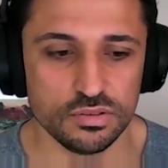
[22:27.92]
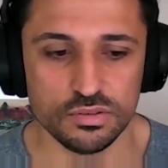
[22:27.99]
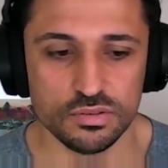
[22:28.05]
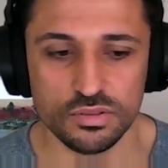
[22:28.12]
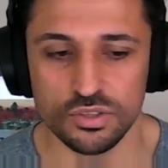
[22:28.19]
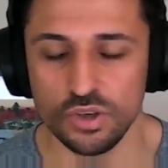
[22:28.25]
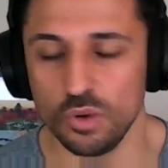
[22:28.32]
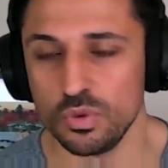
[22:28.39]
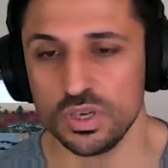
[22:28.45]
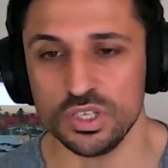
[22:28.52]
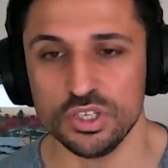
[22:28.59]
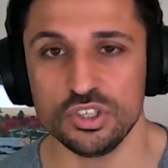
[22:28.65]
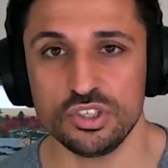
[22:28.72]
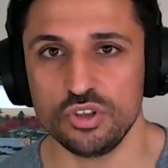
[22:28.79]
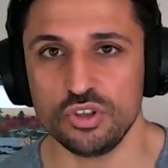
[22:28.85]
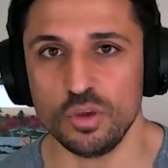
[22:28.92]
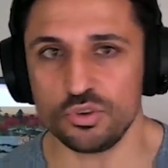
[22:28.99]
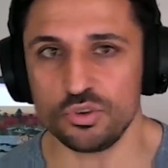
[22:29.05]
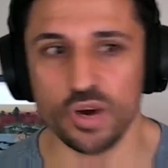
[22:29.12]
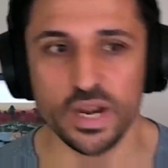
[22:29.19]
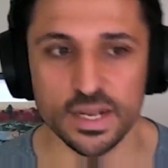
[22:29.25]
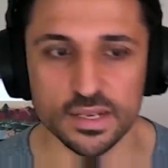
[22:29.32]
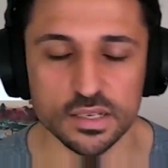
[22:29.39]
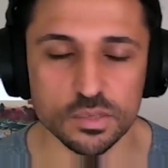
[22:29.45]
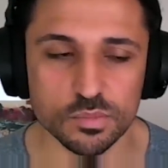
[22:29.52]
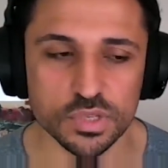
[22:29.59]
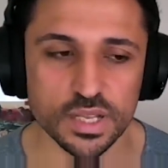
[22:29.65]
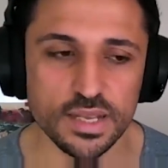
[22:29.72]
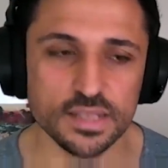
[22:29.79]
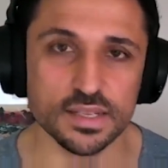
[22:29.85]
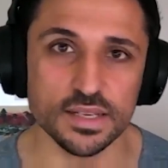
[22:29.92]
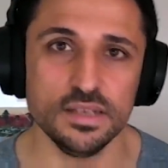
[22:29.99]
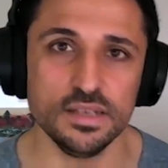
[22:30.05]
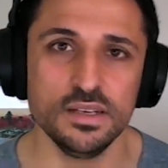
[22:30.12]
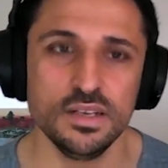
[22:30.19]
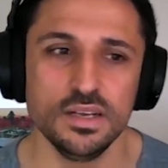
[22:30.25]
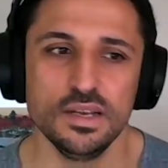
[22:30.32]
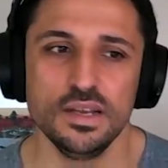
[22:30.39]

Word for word: you don't want to just stop trading it completely.